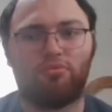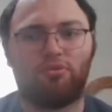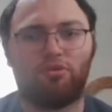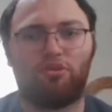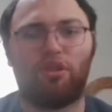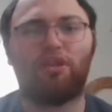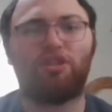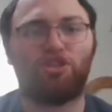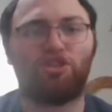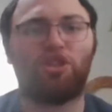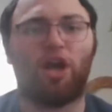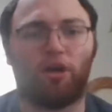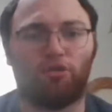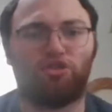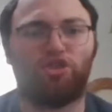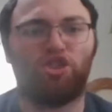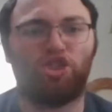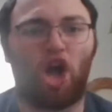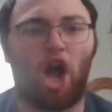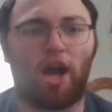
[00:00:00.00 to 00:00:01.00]
This show
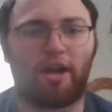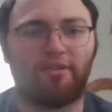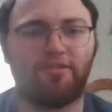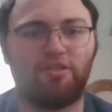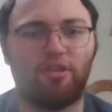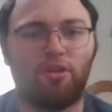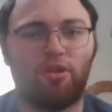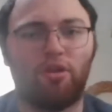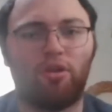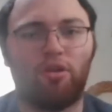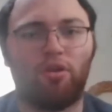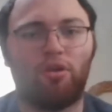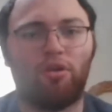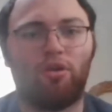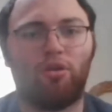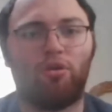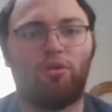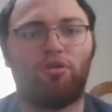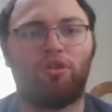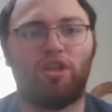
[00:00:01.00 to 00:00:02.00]
sucked.
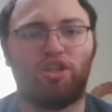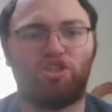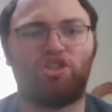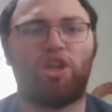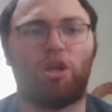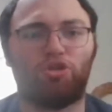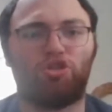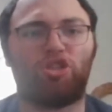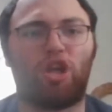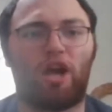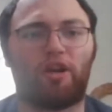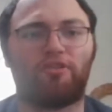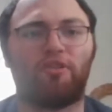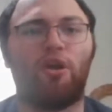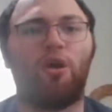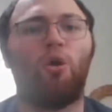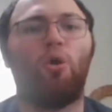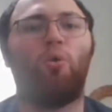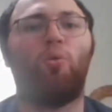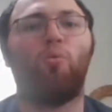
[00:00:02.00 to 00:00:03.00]
This show sucked.
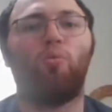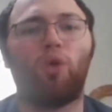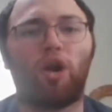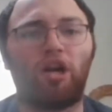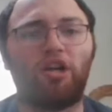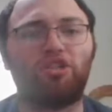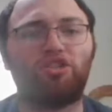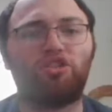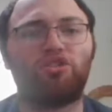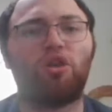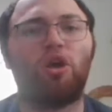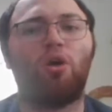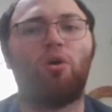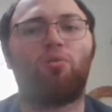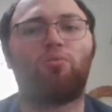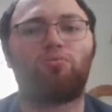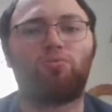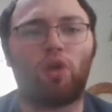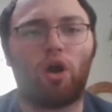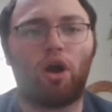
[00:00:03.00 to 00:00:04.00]
Worst
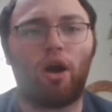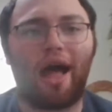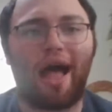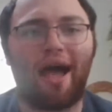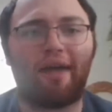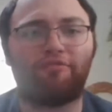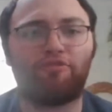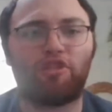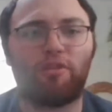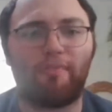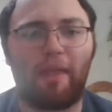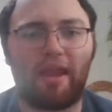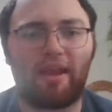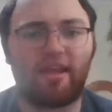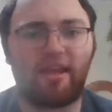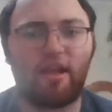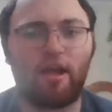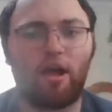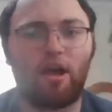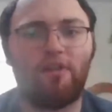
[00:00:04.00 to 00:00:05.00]
Raw after
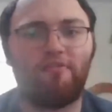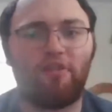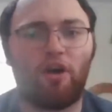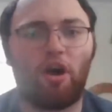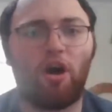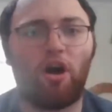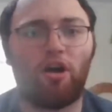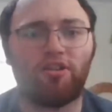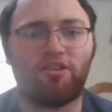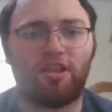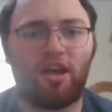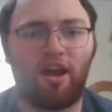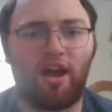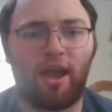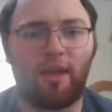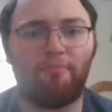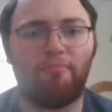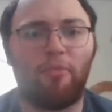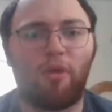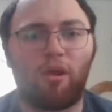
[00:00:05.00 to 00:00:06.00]
Mania of all
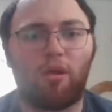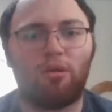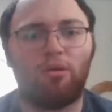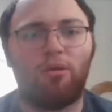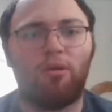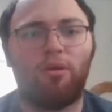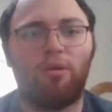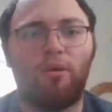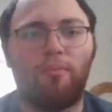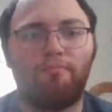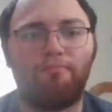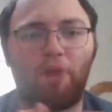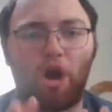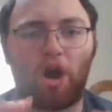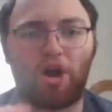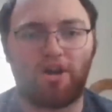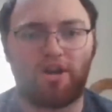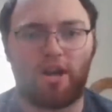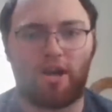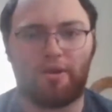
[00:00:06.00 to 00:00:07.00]
time,
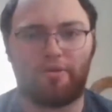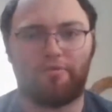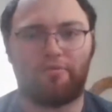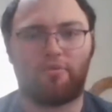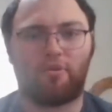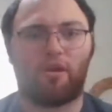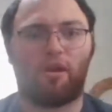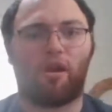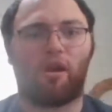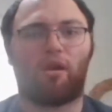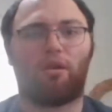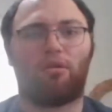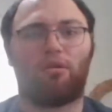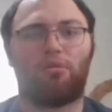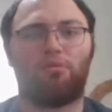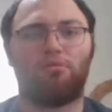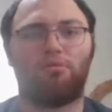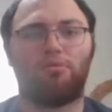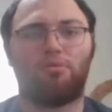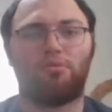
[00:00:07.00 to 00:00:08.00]
bar none.
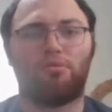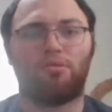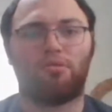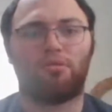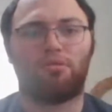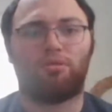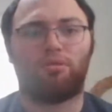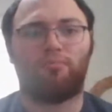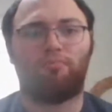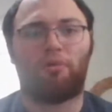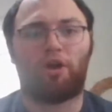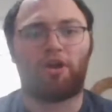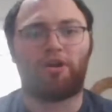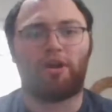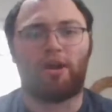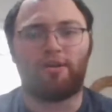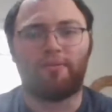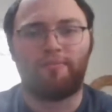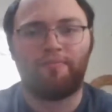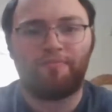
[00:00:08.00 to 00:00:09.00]
Bar
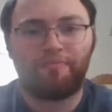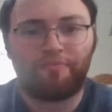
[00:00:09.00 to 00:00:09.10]
none.